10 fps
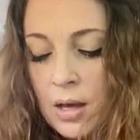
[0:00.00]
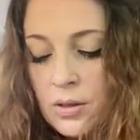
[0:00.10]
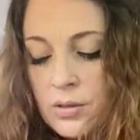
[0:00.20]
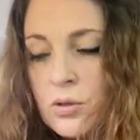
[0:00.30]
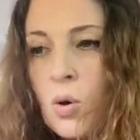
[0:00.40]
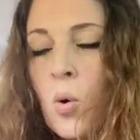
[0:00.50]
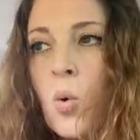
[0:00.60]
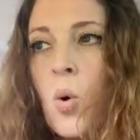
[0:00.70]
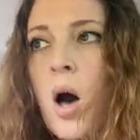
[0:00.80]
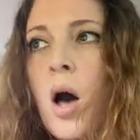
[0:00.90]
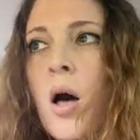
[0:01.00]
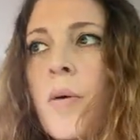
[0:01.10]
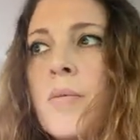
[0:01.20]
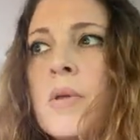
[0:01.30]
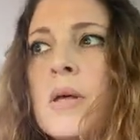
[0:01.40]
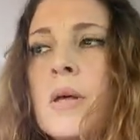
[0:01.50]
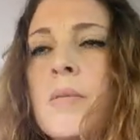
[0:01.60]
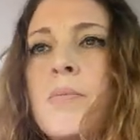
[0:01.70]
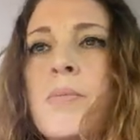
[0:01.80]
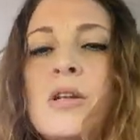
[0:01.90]
So, um,
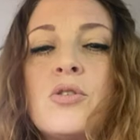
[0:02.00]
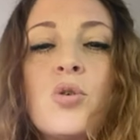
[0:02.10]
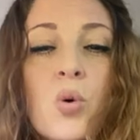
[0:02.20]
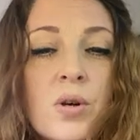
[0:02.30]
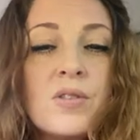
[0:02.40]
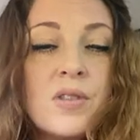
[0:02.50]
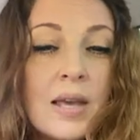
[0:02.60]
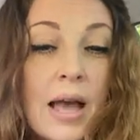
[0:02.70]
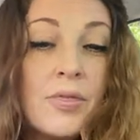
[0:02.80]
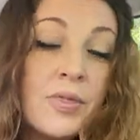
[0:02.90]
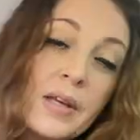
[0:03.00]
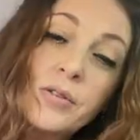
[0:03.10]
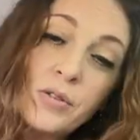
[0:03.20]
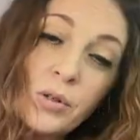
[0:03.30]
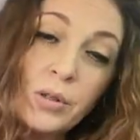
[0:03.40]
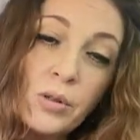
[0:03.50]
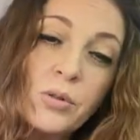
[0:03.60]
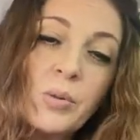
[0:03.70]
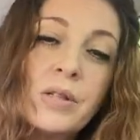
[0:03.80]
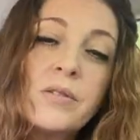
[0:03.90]
but towards the end, things took a little
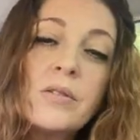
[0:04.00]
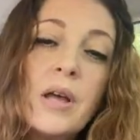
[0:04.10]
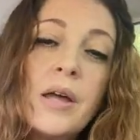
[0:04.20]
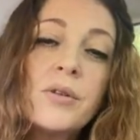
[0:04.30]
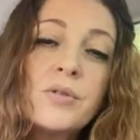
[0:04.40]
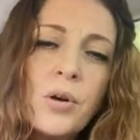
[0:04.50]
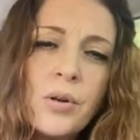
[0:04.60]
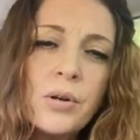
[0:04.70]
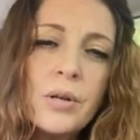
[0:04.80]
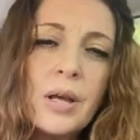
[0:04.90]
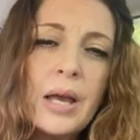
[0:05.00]
twist and a turn.